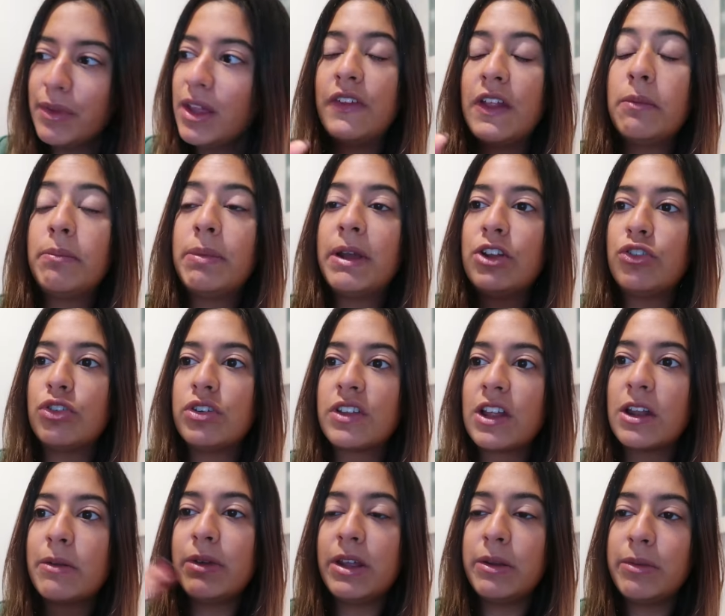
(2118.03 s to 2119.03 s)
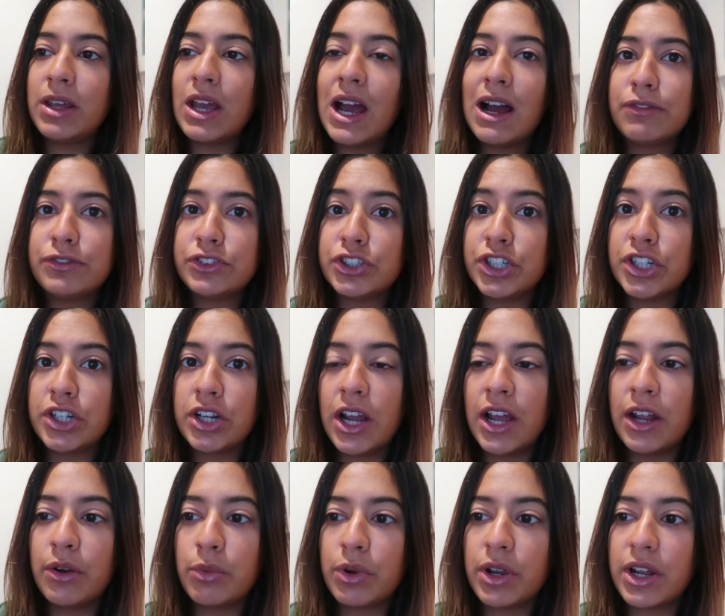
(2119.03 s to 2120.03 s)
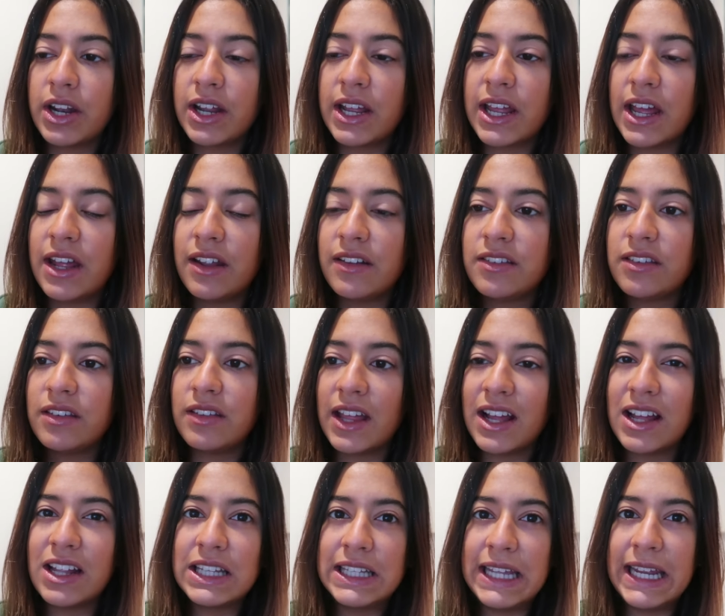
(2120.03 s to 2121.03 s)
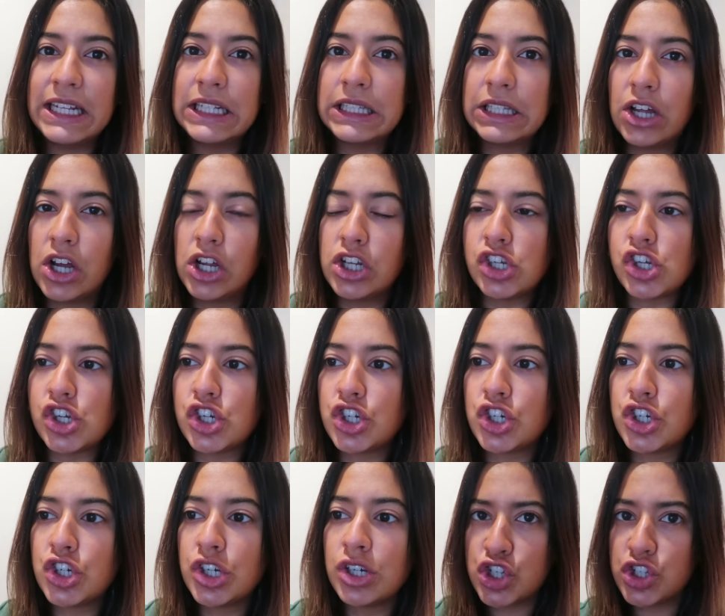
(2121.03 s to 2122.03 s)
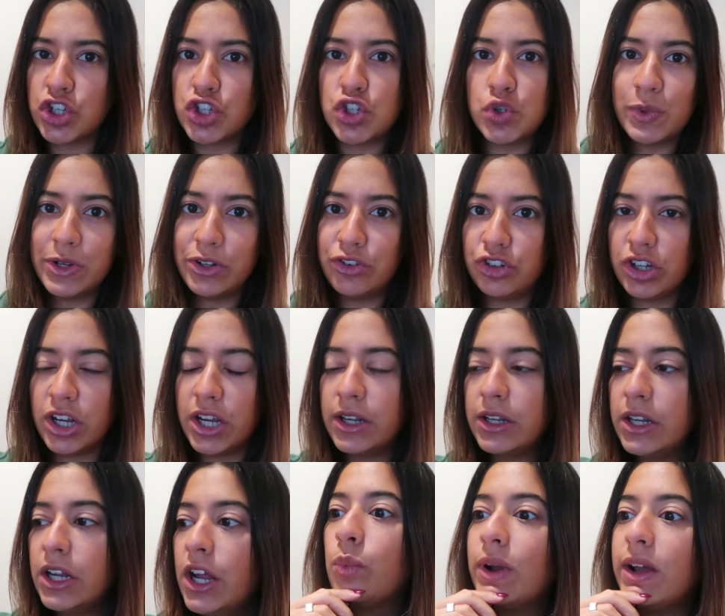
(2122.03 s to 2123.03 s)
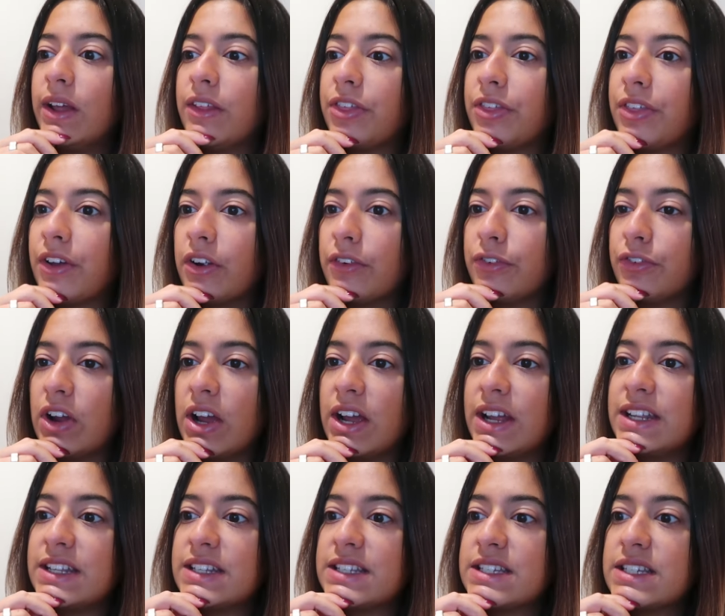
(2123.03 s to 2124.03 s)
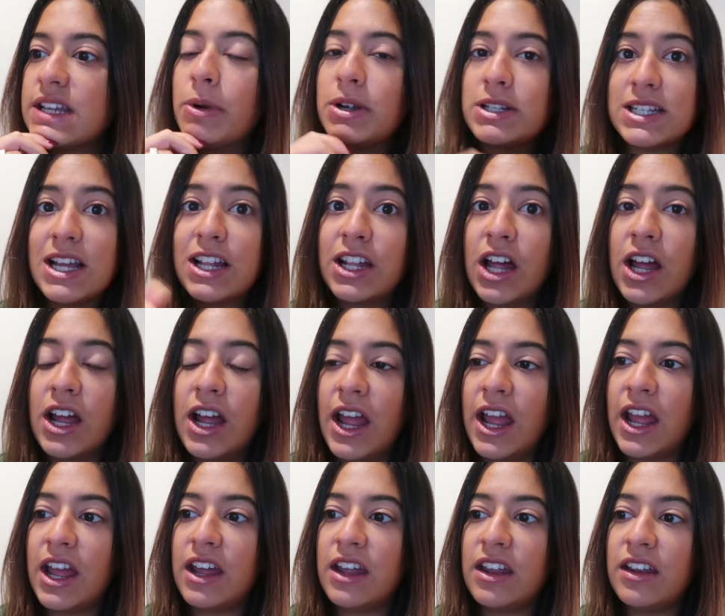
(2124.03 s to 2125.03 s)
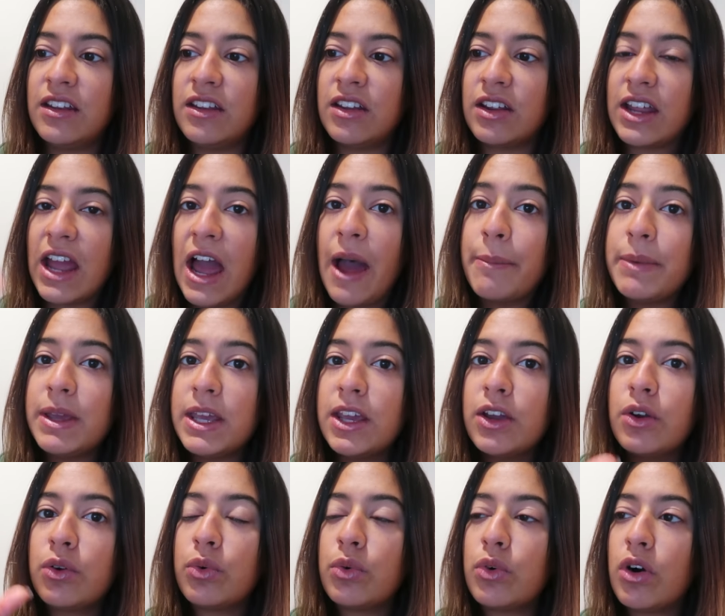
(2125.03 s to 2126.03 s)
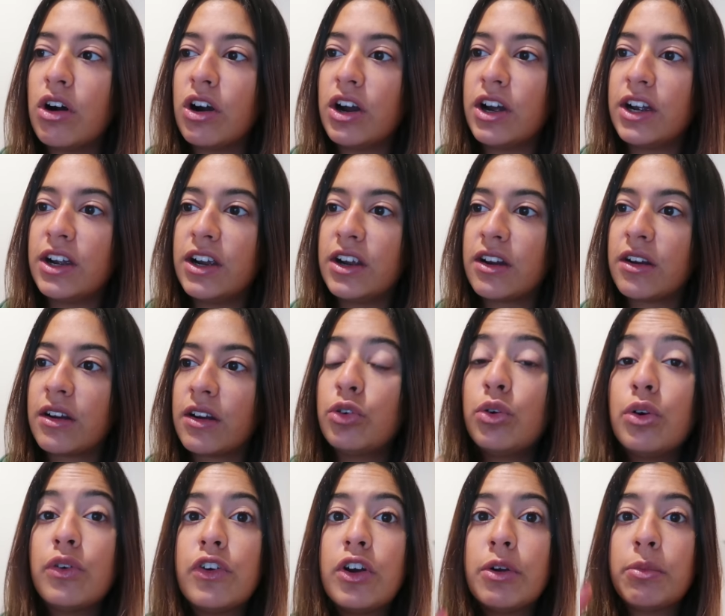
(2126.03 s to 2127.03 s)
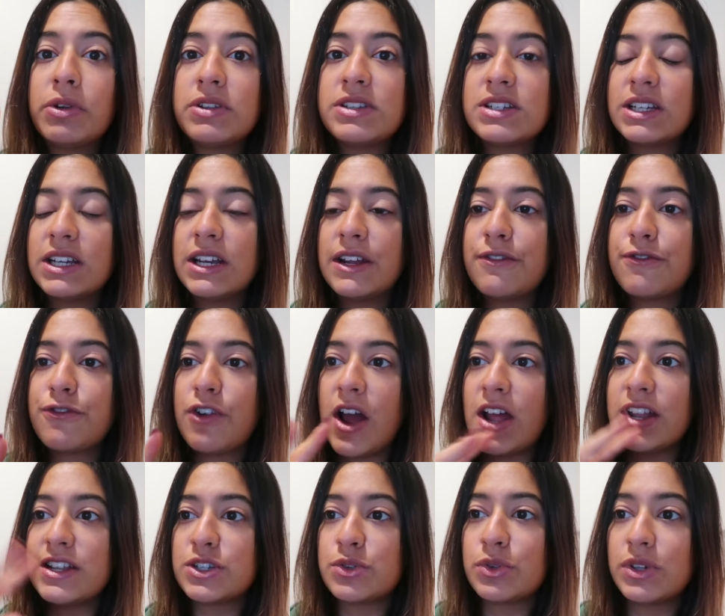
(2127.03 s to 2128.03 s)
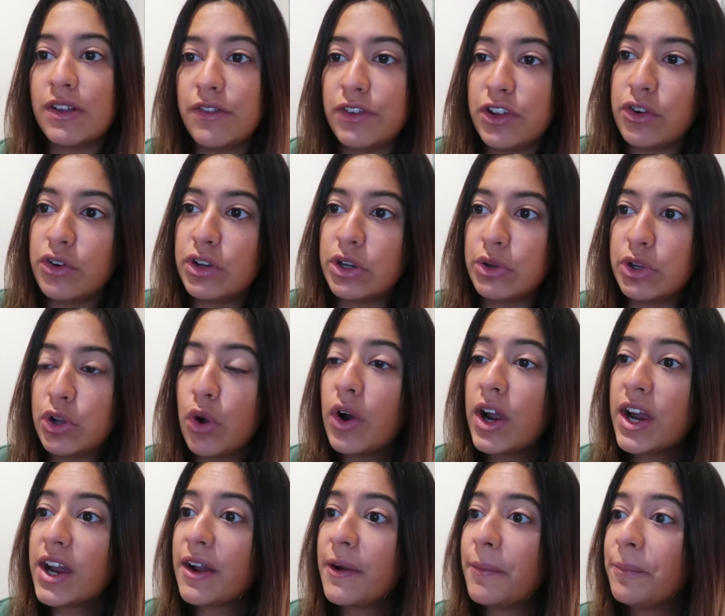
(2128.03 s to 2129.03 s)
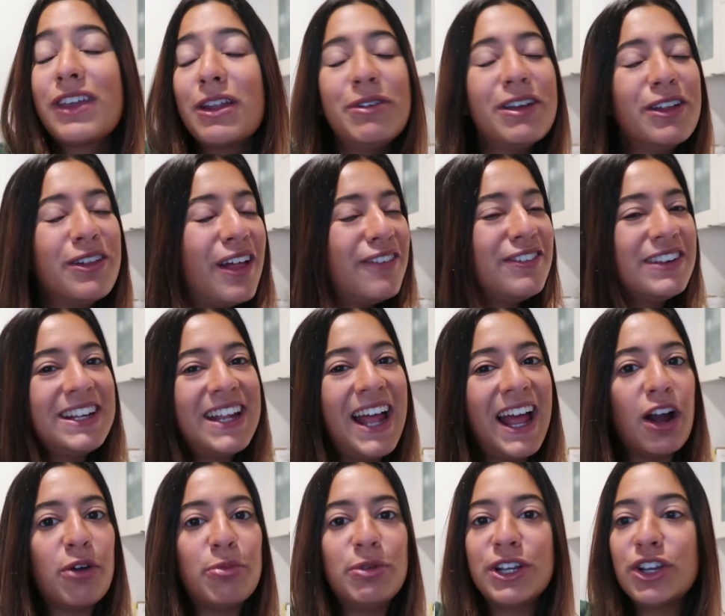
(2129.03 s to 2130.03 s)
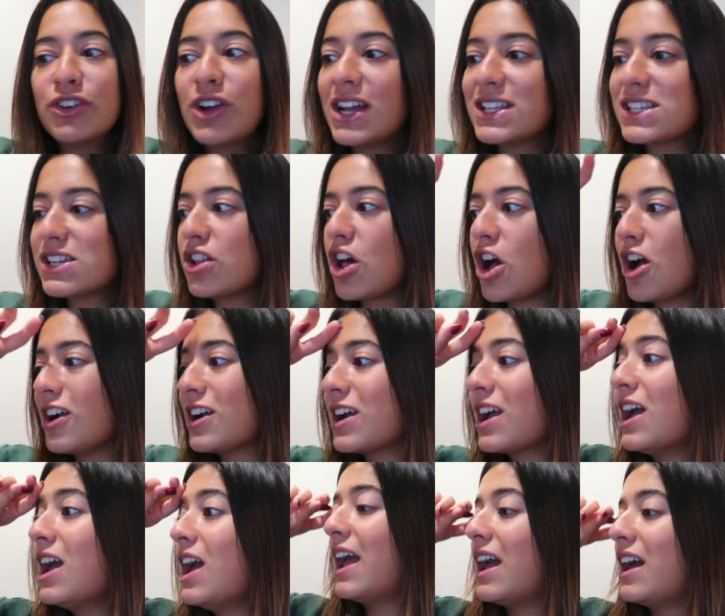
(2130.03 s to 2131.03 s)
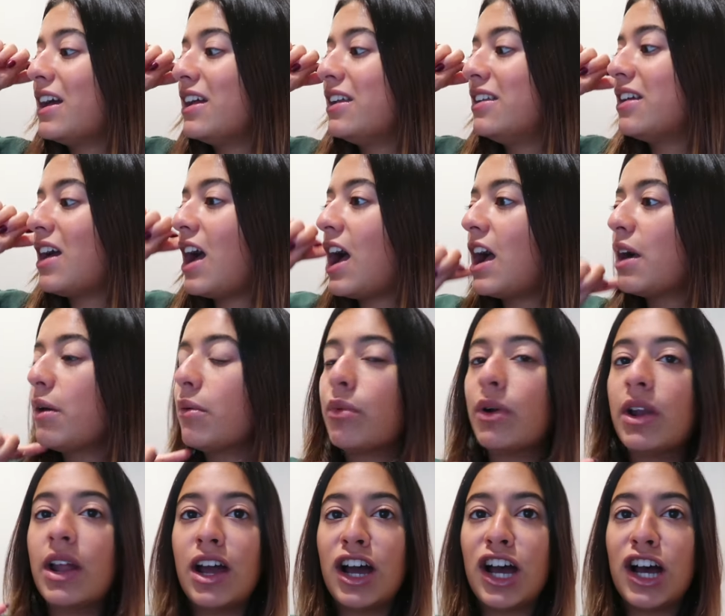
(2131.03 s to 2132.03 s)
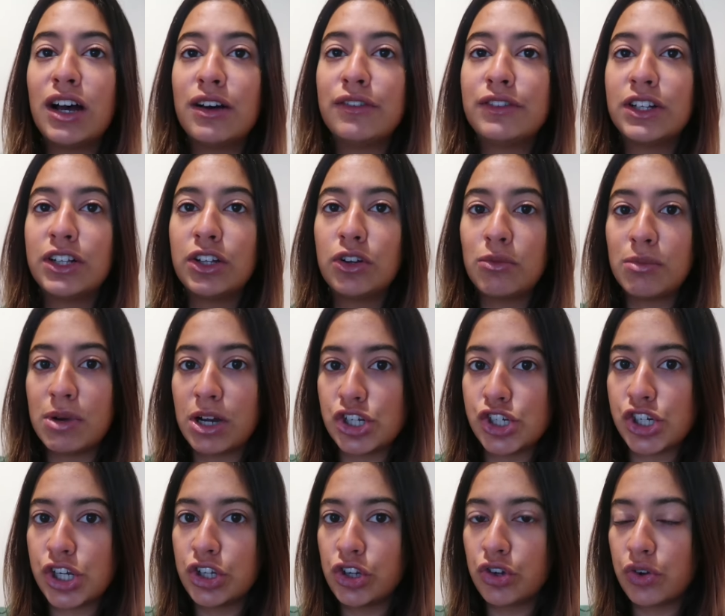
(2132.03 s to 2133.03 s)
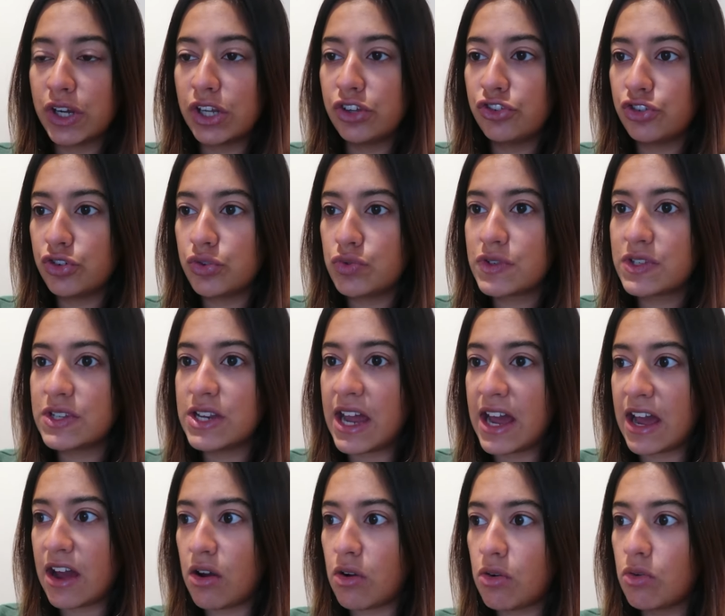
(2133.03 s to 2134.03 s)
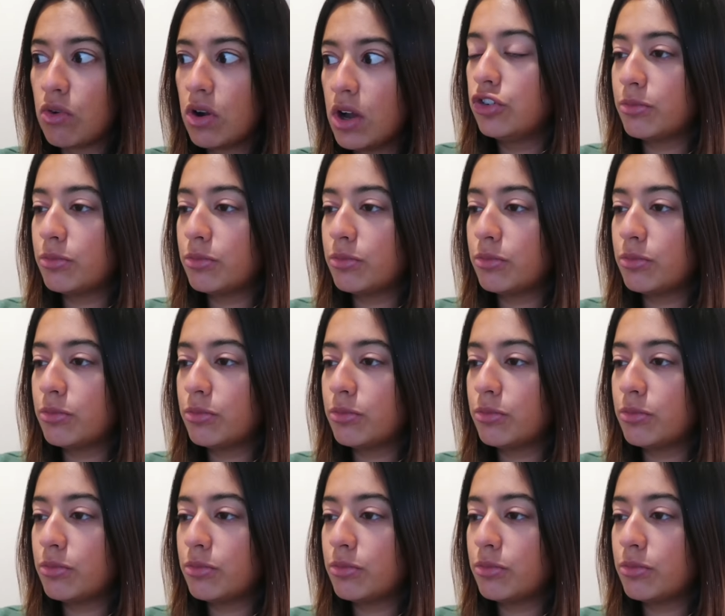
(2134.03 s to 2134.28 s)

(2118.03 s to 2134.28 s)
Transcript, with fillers: And then Pedro is gonna meet me after and we're gonna get like a late lunch situation with our friends Marcela and Gabby who are two of our Brazilian friends who live here in New York. It's gonna be a lovely day. I'll bring you guys along and I wanna have a little matcha and green juice now.